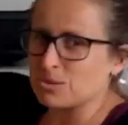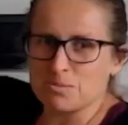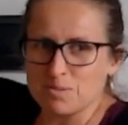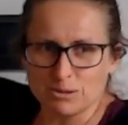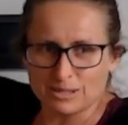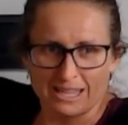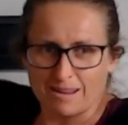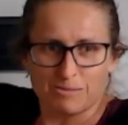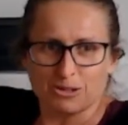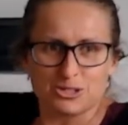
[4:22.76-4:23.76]
with building,
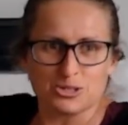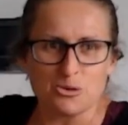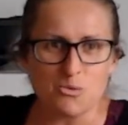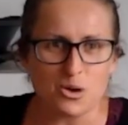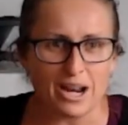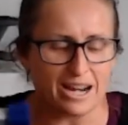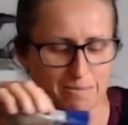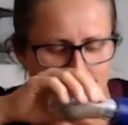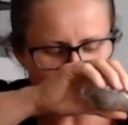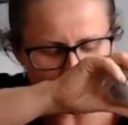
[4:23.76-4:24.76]
I'm not sure what, under
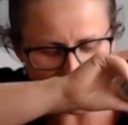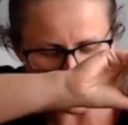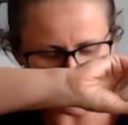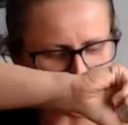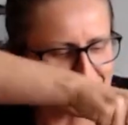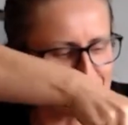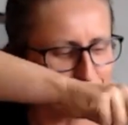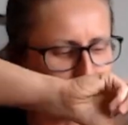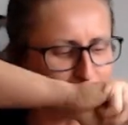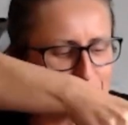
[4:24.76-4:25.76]
my feet. So
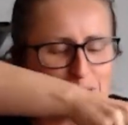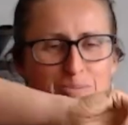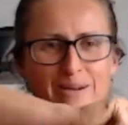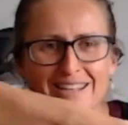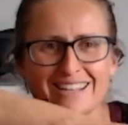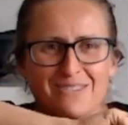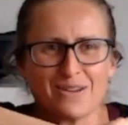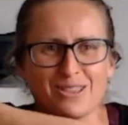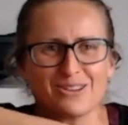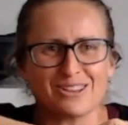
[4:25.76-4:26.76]
I'm a little bit, if
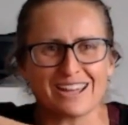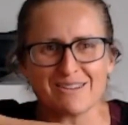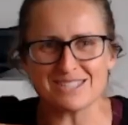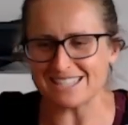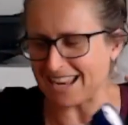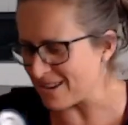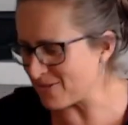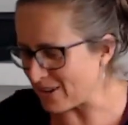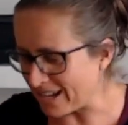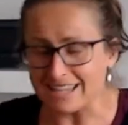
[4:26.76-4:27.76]
I look like I'm standing
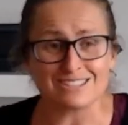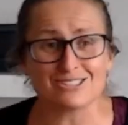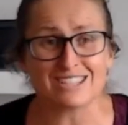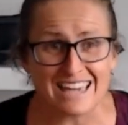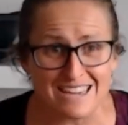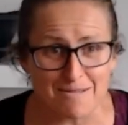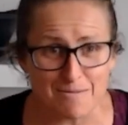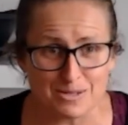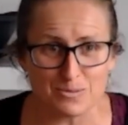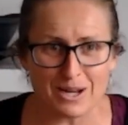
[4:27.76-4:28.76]
funny, it's because I am.
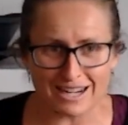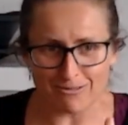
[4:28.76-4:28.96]
It's one